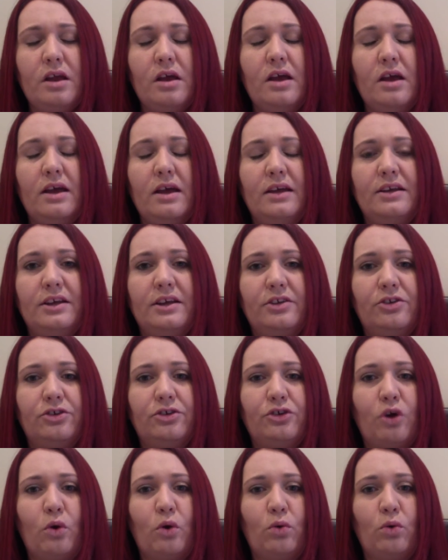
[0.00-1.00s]
He did
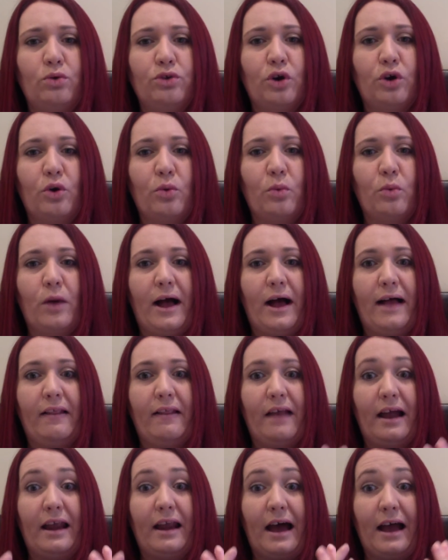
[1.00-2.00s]
so
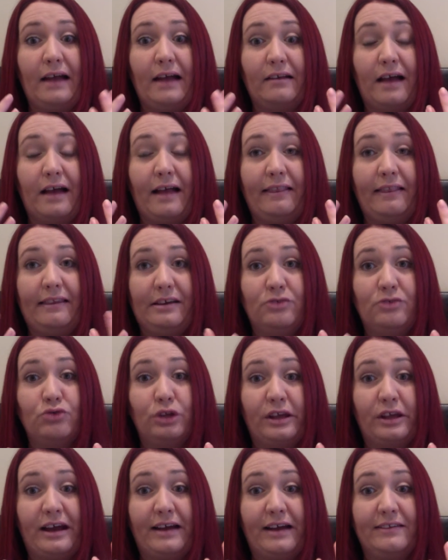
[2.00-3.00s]
well, and I
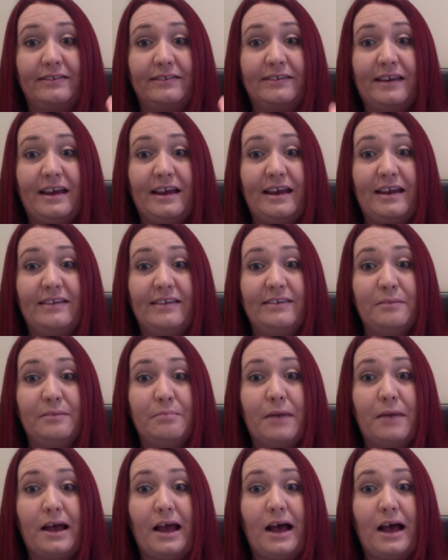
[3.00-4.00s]
literally had tears
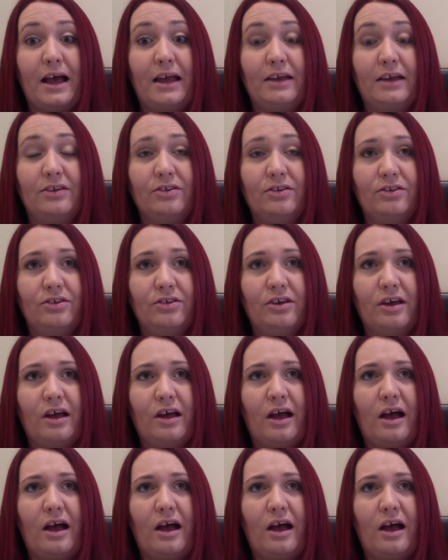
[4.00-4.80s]
in my eyes